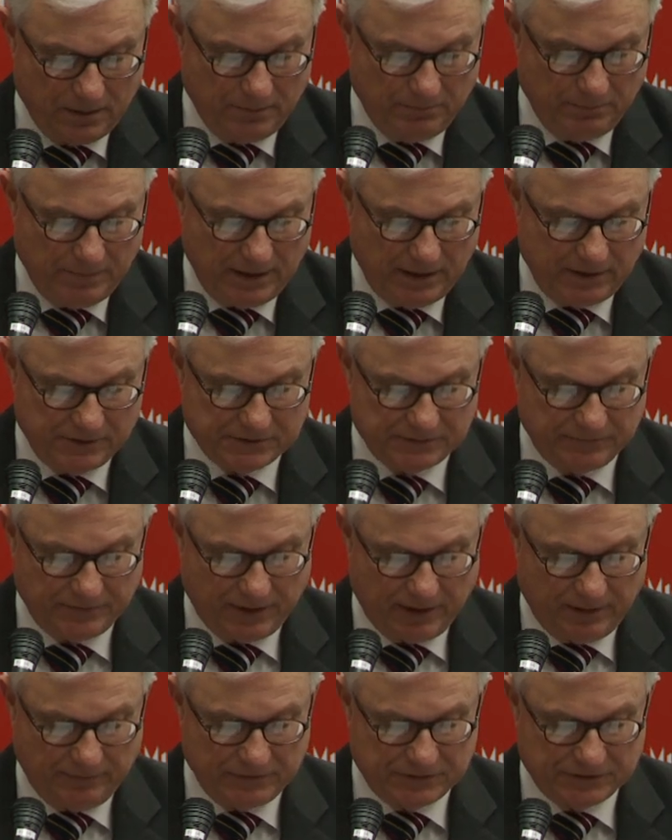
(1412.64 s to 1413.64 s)
Many
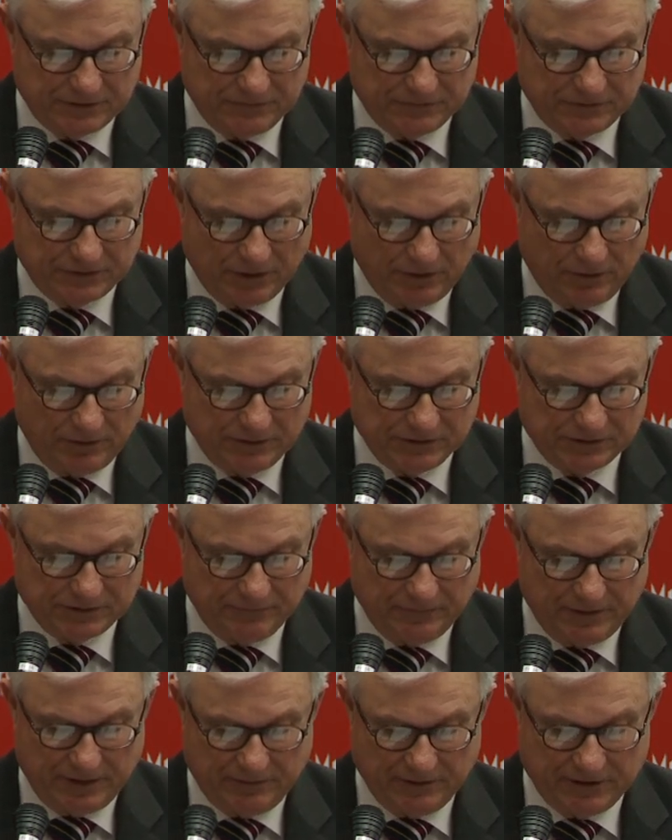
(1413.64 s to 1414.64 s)
survivors have told us
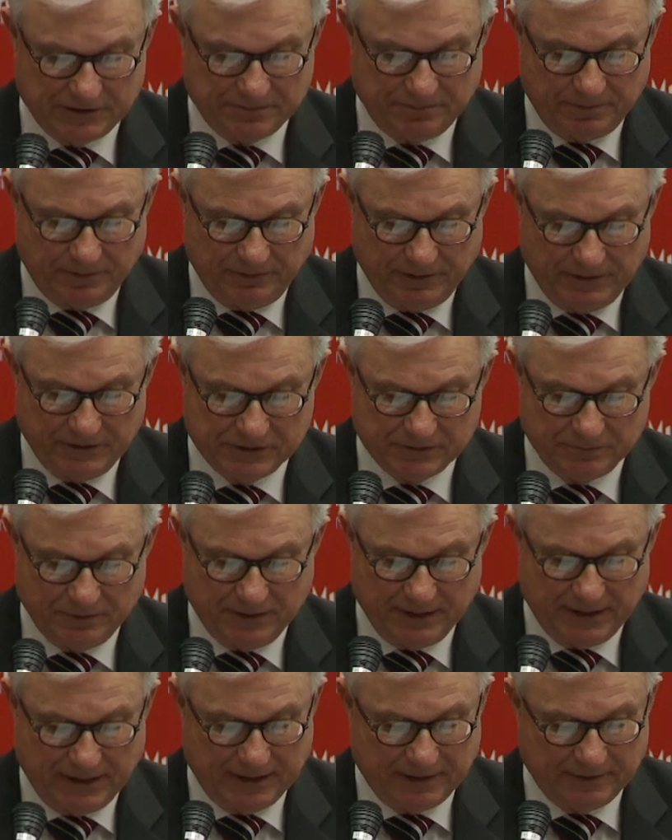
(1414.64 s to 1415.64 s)
of their experience
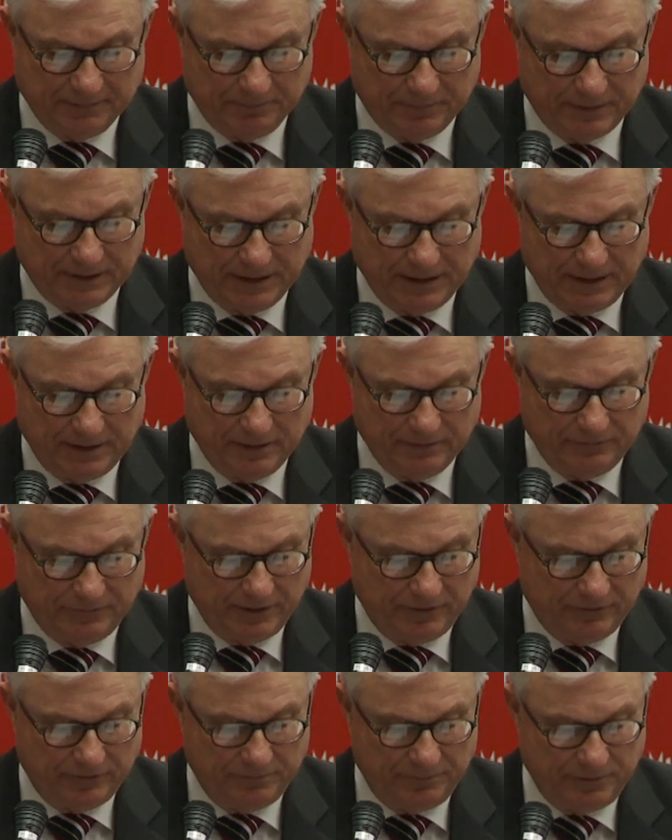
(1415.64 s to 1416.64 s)
when they complained of
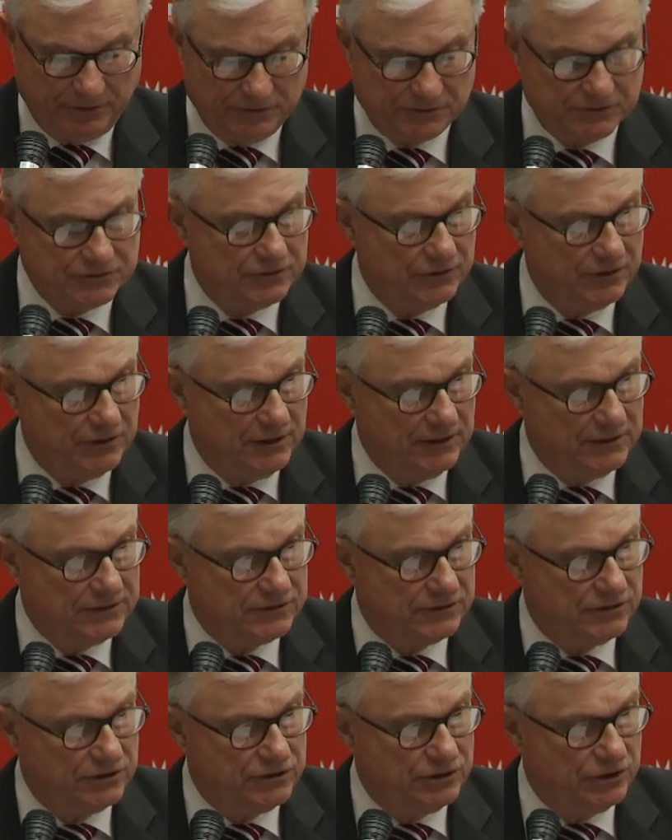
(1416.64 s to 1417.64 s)
their abuse to the
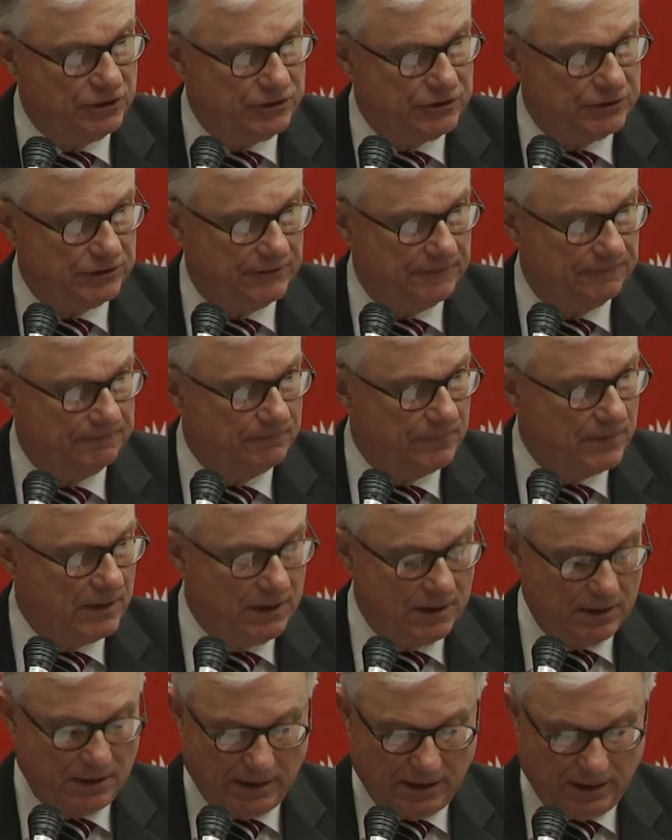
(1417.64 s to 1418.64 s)
institution
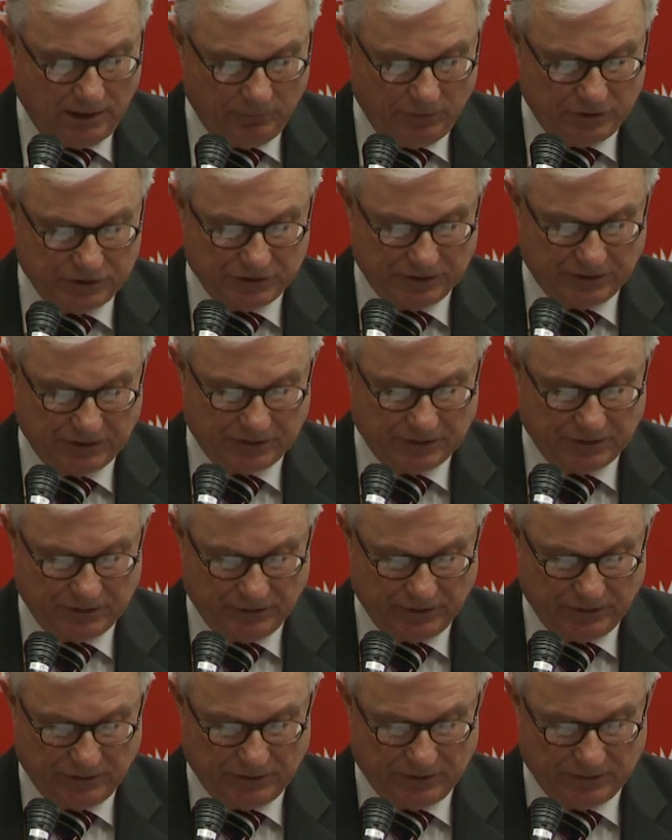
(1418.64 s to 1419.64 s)
in which it
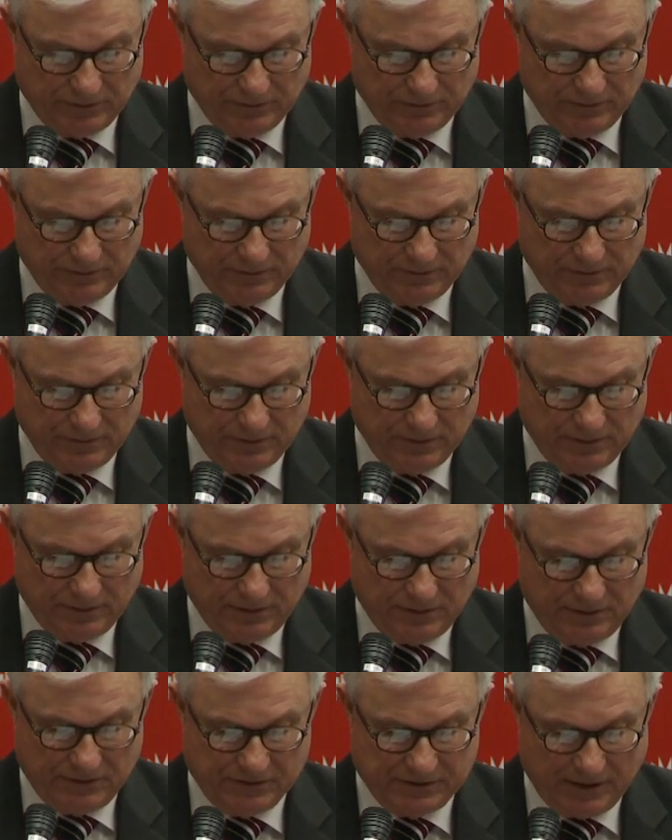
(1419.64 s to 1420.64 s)
occurred.
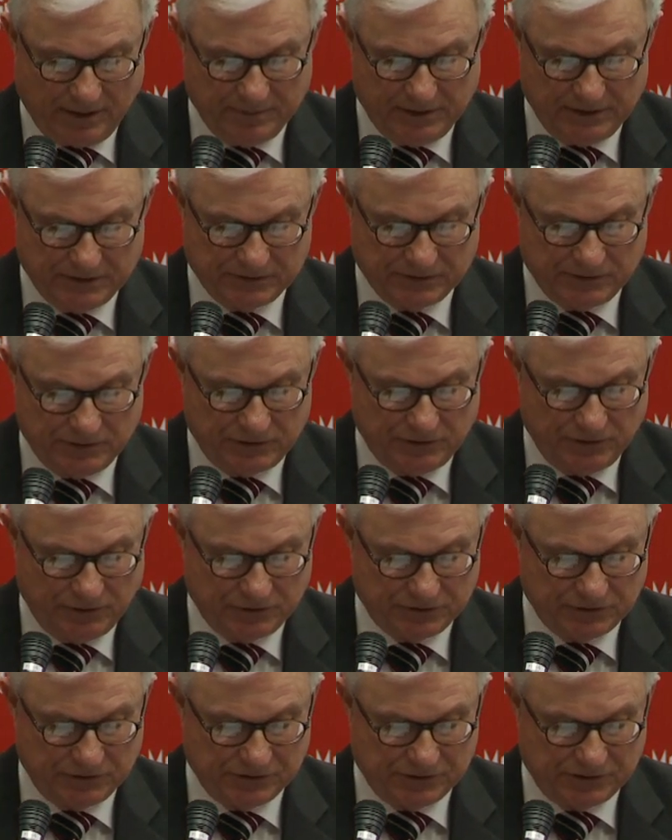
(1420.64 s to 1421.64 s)
Some
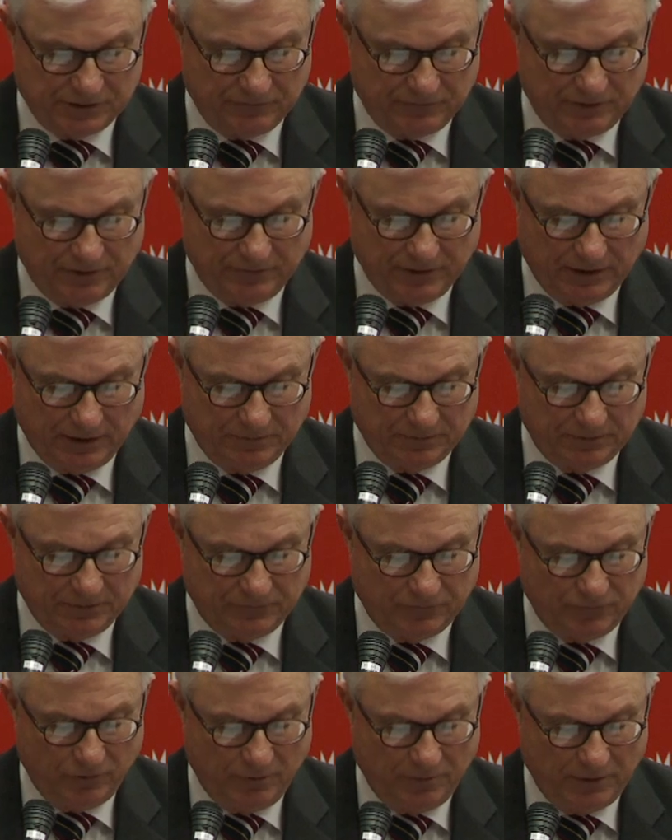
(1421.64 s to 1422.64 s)
institutions have developed a
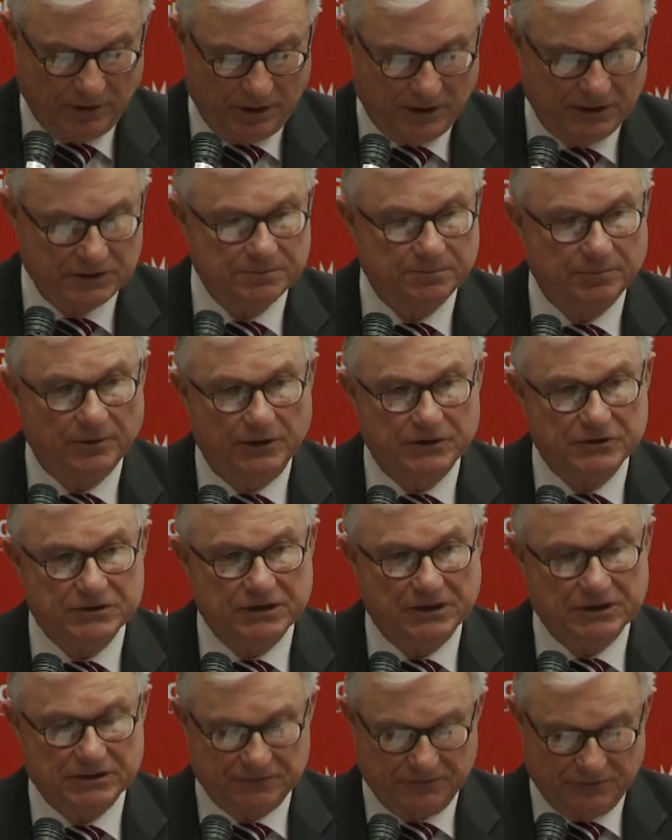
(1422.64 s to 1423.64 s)
formalised
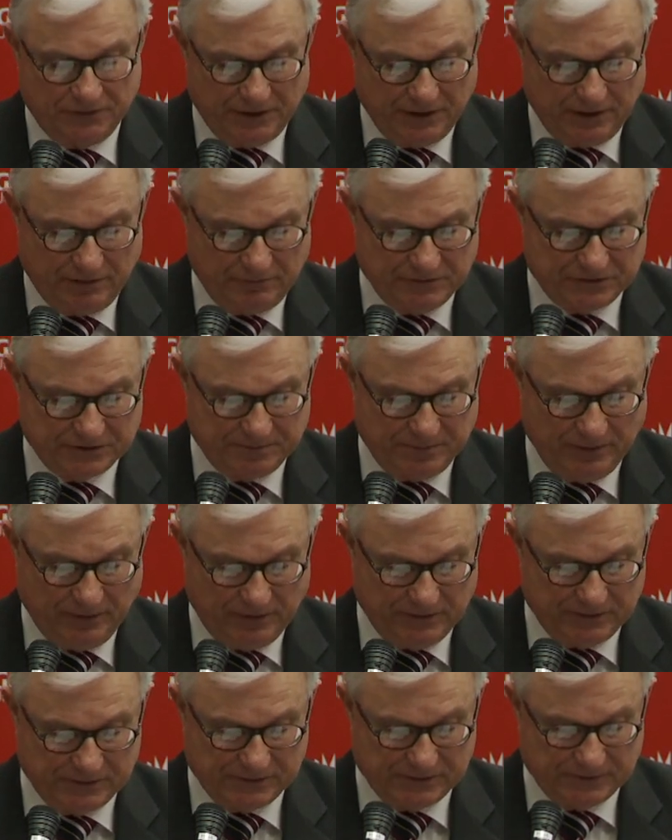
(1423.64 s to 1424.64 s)
process for their
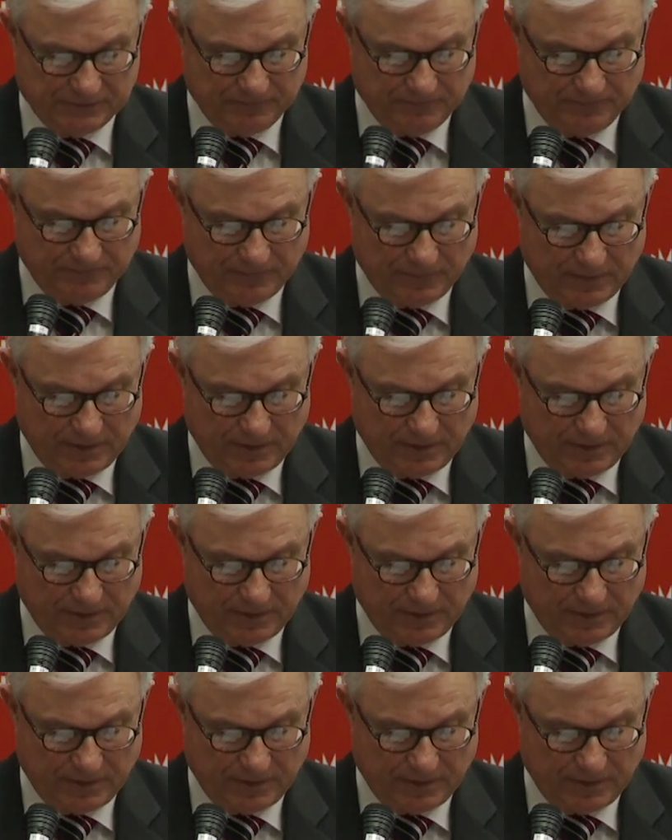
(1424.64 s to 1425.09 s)
response.